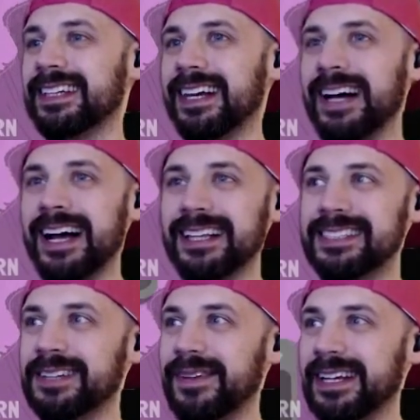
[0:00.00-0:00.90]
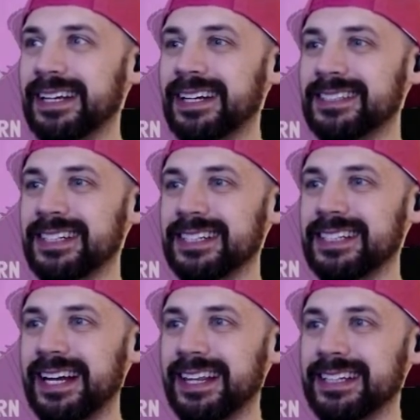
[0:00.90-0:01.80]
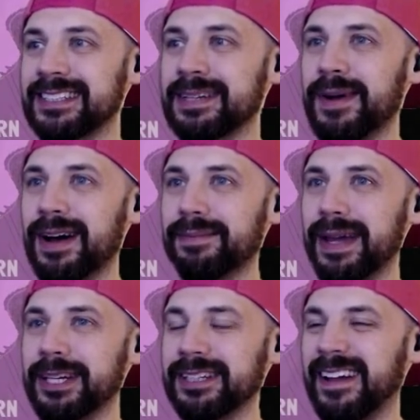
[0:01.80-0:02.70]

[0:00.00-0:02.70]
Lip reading: Let's see if I can get a 6 out of this. Come on, baby.